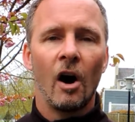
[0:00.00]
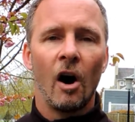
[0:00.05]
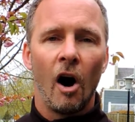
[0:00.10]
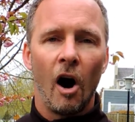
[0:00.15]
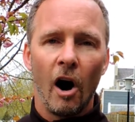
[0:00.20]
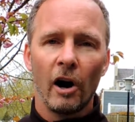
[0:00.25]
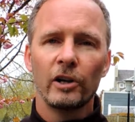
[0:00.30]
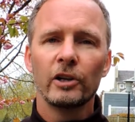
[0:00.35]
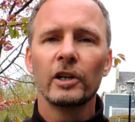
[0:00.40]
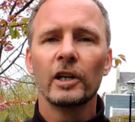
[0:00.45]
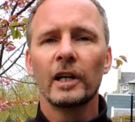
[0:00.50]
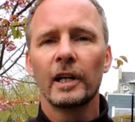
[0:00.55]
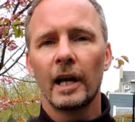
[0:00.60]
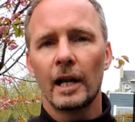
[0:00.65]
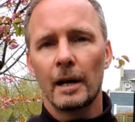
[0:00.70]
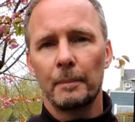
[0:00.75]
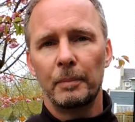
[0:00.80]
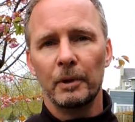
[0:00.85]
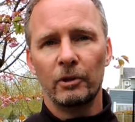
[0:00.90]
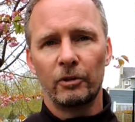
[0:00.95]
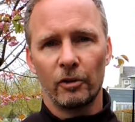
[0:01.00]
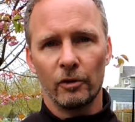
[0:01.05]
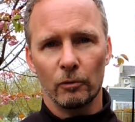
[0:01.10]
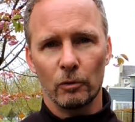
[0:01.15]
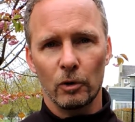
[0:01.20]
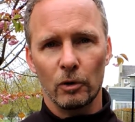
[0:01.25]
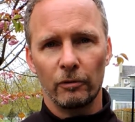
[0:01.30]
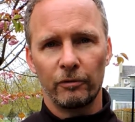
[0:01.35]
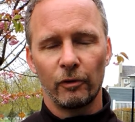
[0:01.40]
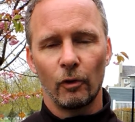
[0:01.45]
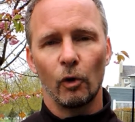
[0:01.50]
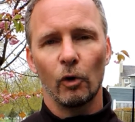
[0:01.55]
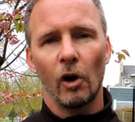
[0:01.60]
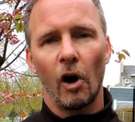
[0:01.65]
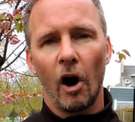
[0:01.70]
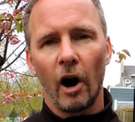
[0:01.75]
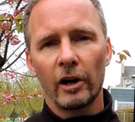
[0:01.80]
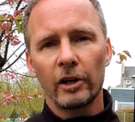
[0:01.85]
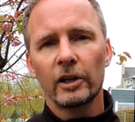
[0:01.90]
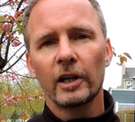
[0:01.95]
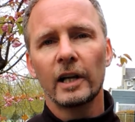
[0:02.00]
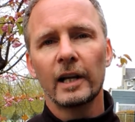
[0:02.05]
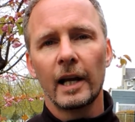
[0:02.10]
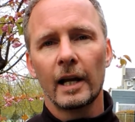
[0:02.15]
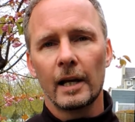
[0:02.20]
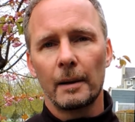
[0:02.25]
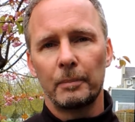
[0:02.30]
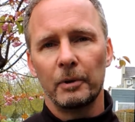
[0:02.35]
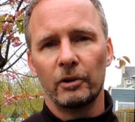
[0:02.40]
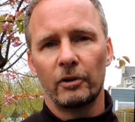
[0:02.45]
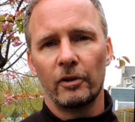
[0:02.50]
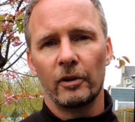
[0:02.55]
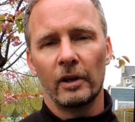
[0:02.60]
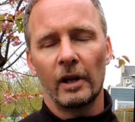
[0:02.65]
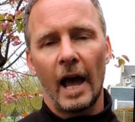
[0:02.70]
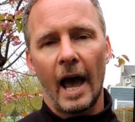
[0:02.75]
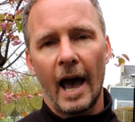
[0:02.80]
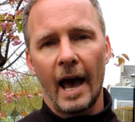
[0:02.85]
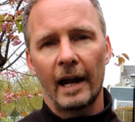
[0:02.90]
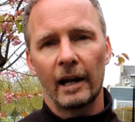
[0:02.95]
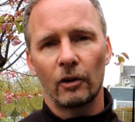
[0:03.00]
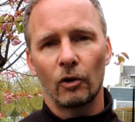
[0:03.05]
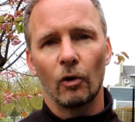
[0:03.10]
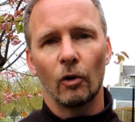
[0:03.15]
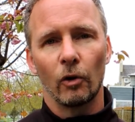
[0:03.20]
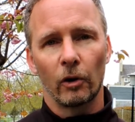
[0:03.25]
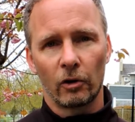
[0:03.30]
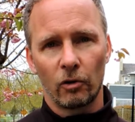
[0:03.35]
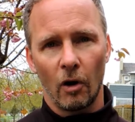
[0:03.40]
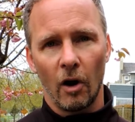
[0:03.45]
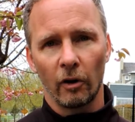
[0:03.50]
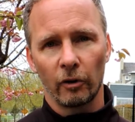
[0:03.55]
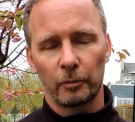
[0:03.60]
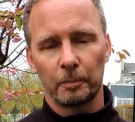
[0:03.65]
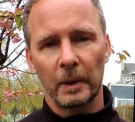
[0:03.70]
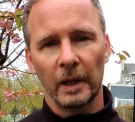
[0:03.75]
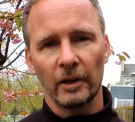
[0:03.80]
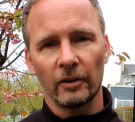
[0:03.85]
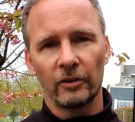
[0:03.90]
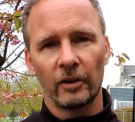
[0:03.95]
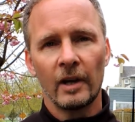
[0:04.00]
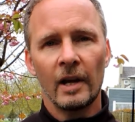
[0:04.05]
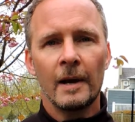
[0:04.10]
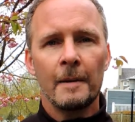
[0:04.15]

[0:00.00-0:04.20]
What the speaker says: are you going to get up into the roof, or are you going to get up into the attic or crawl space?